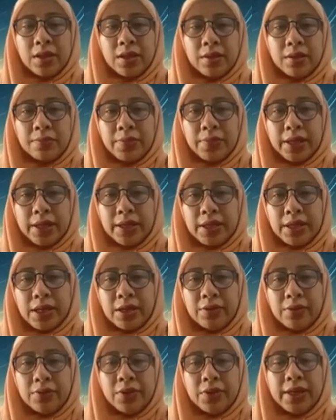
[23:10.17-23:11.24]
But
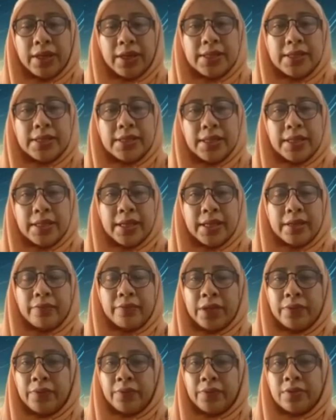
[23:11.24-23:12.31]
now you can see that
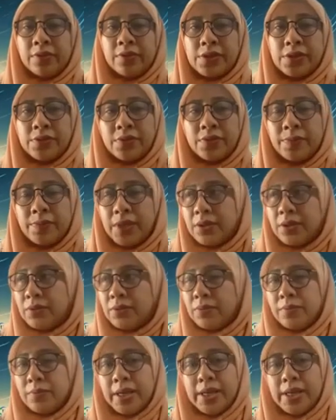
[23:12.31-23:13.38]
when we transform
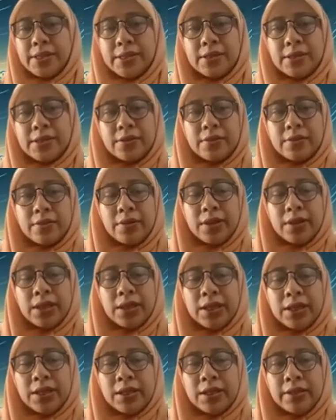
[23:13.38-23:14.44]
into mass, only